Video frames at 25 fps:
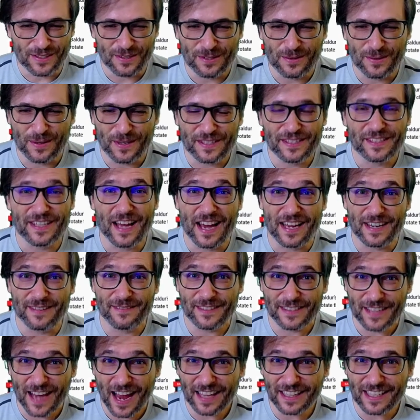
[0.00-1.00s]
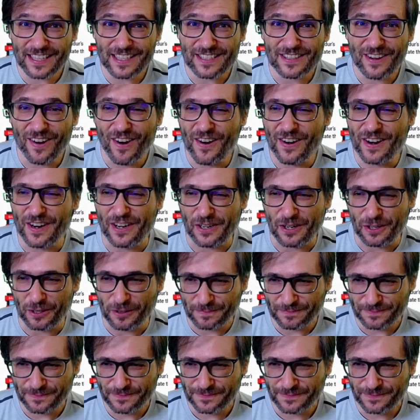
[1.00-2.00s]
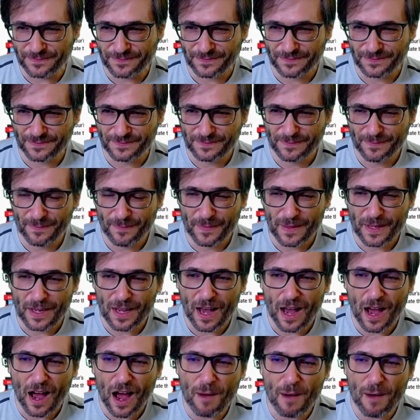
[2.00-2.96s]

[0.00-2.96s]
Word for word: to our Sign of Silence article. A